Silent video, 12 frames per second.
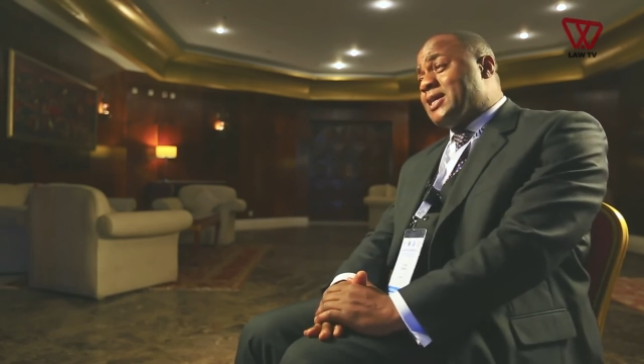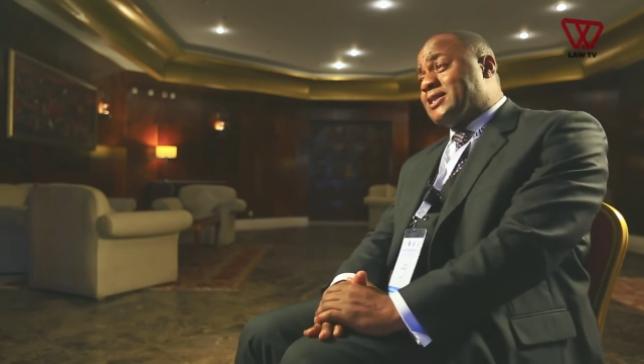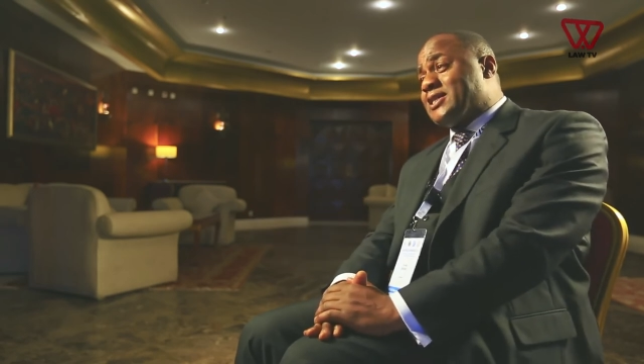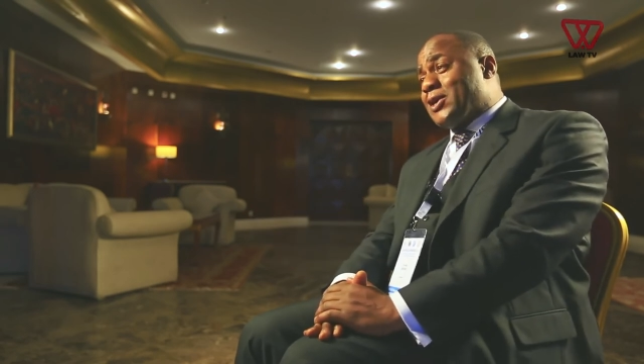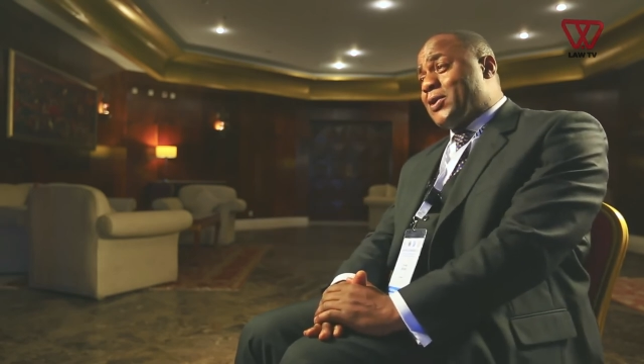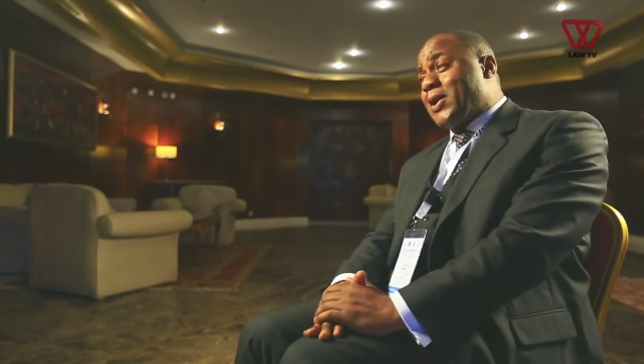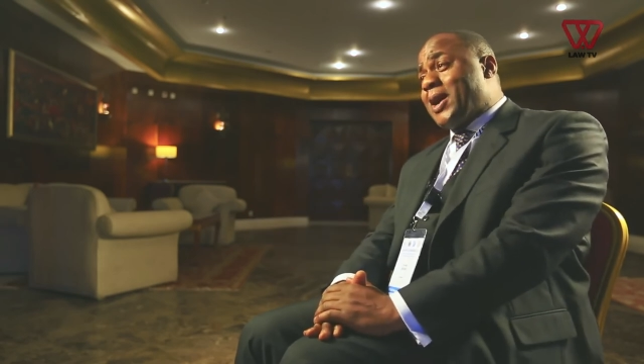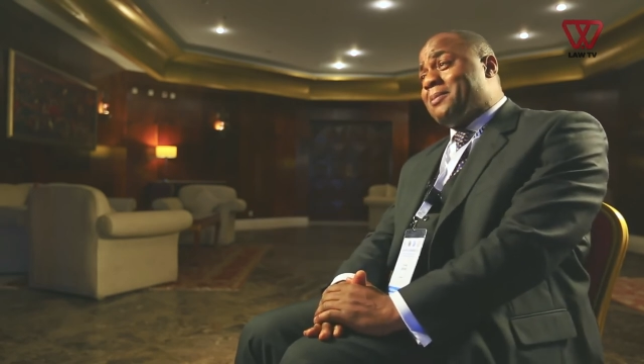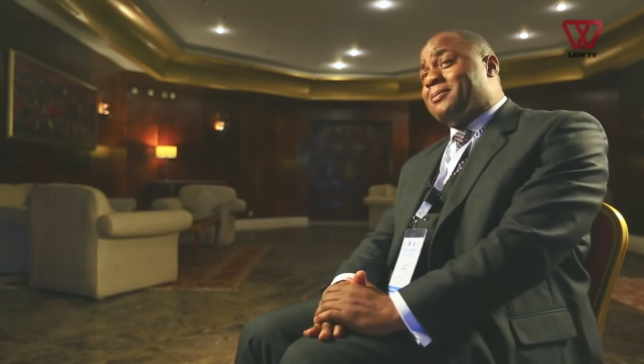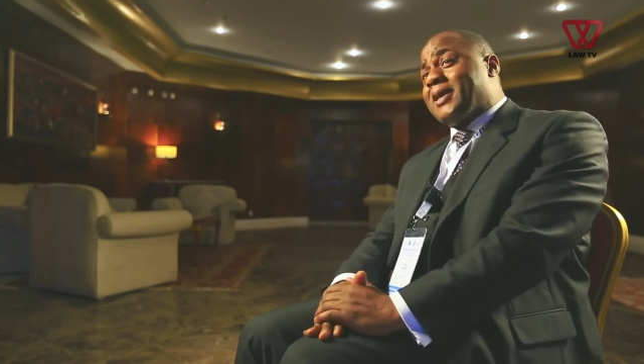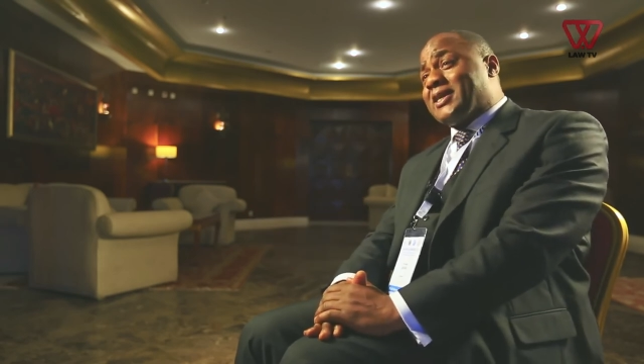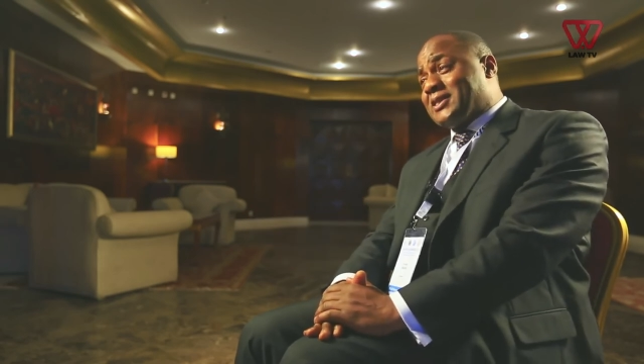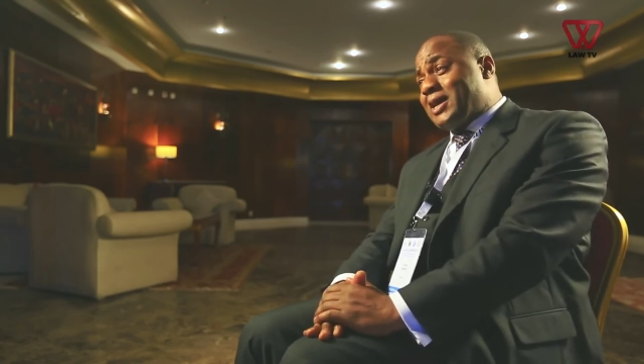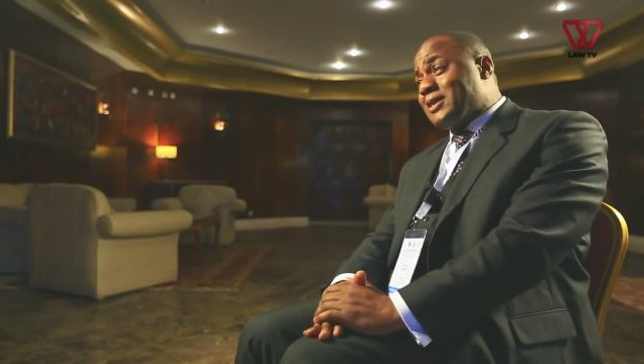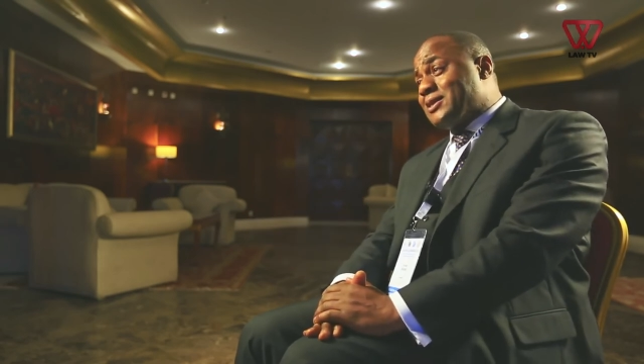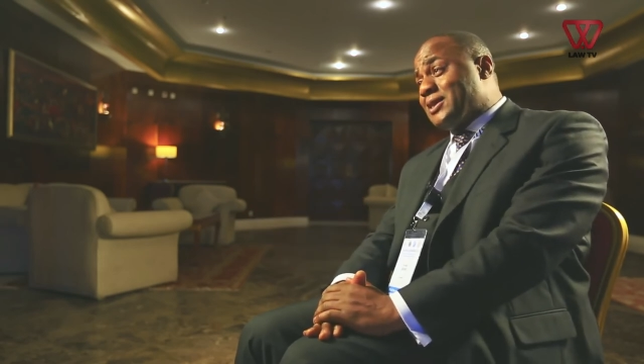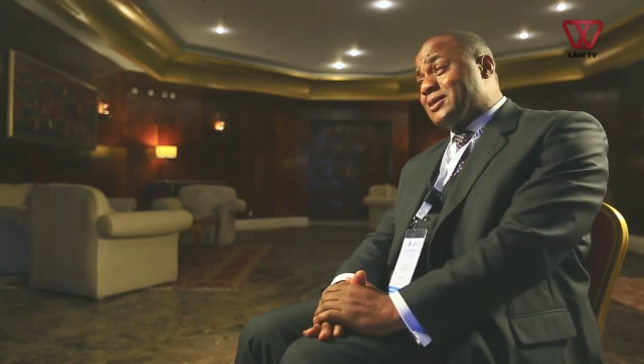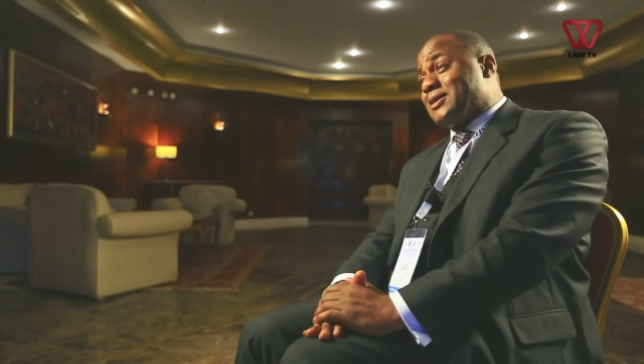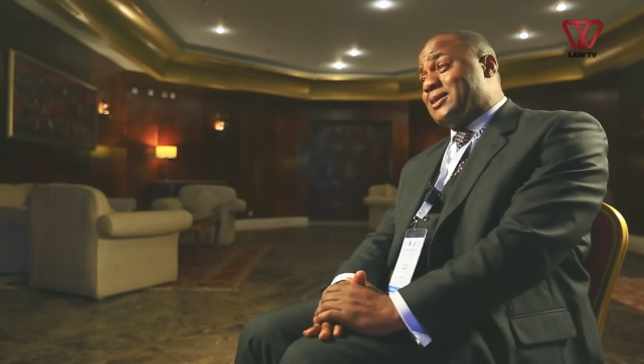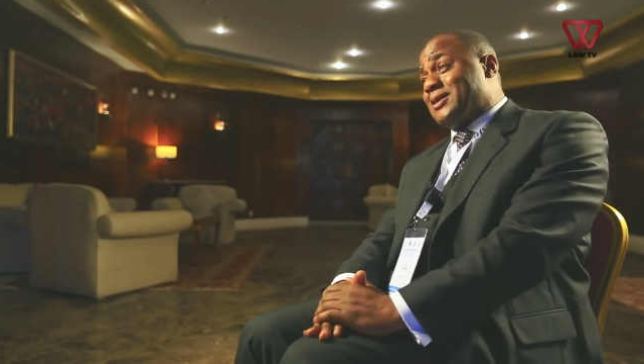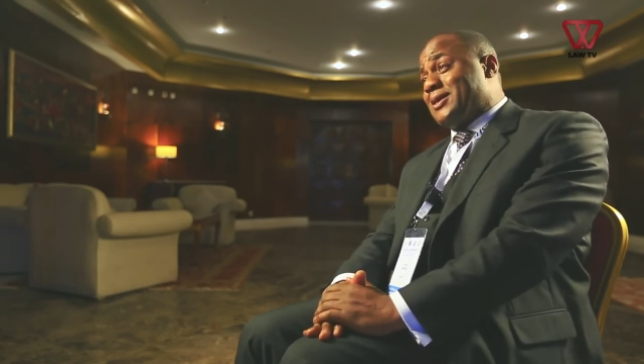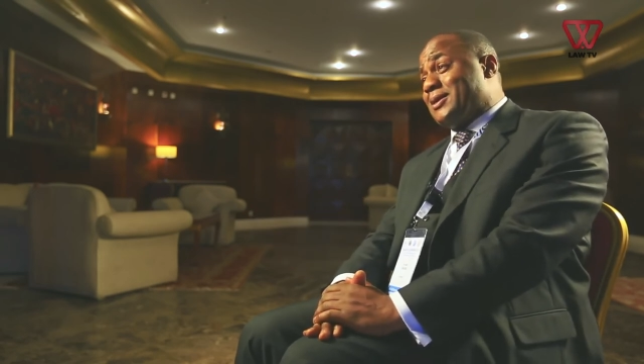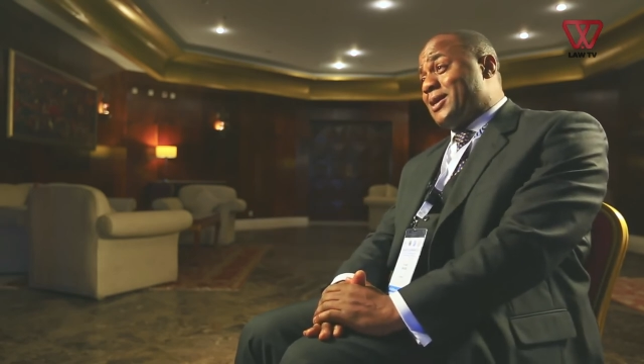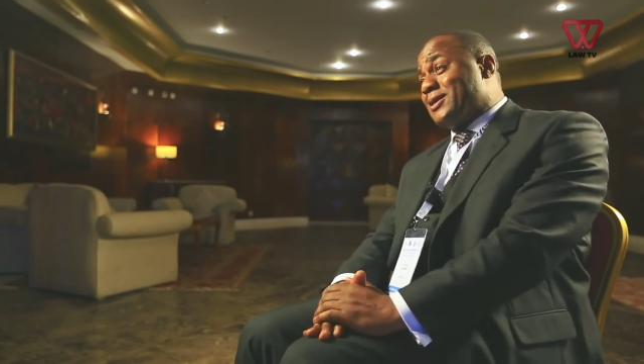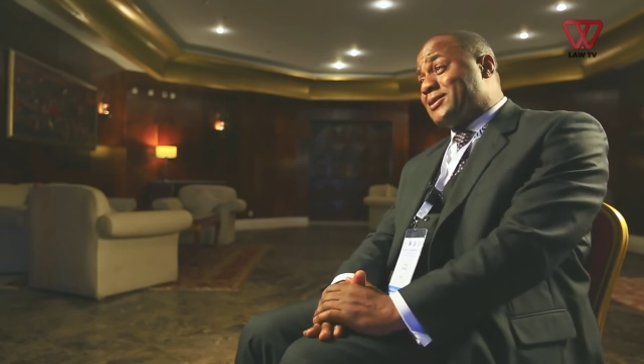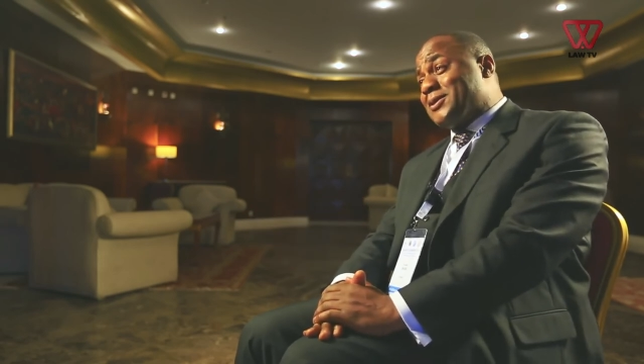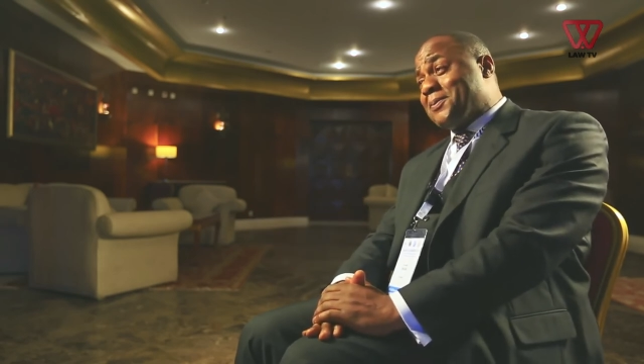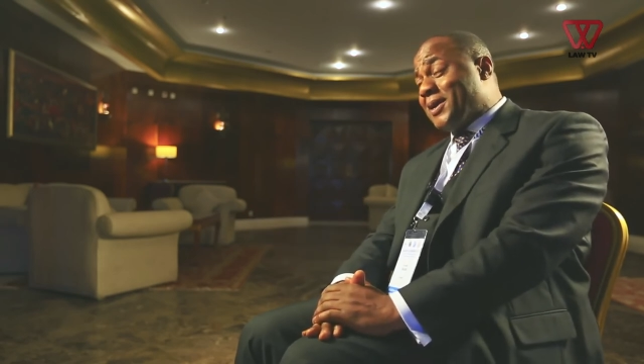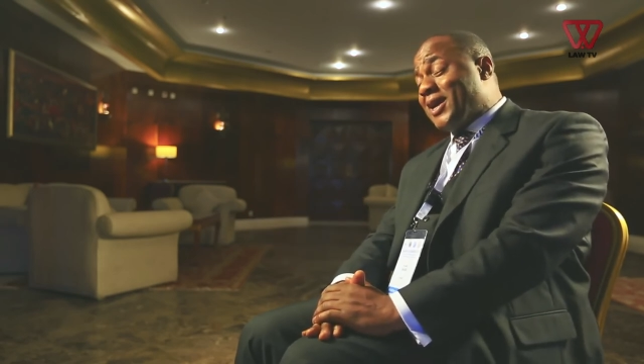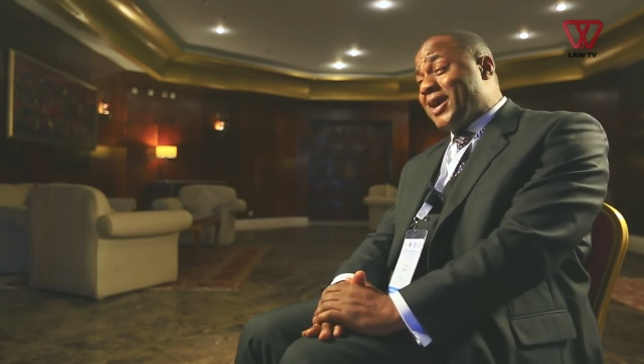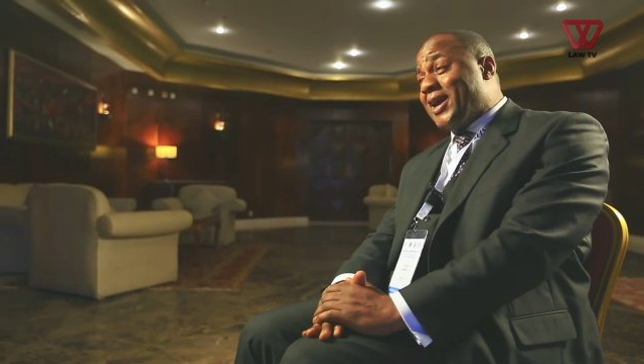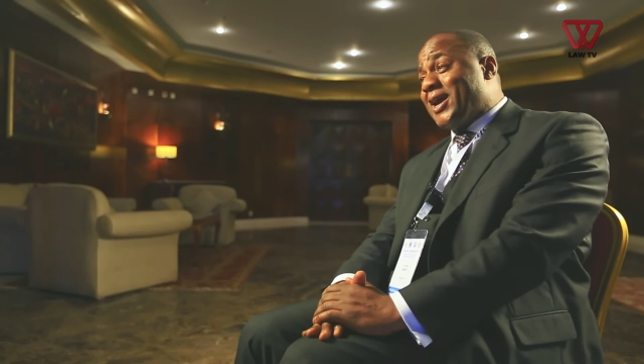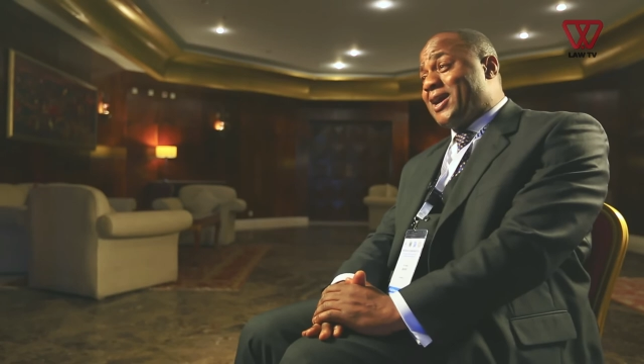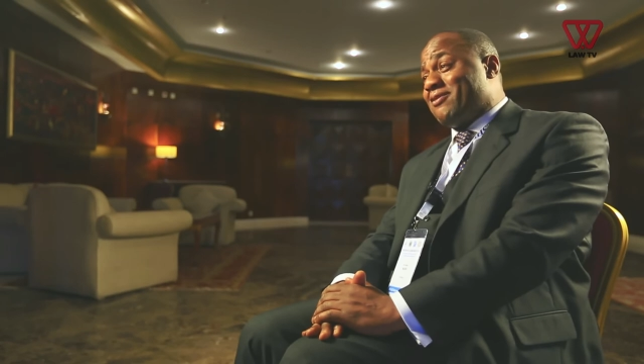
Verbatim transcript: So I'm excited uh, to be here.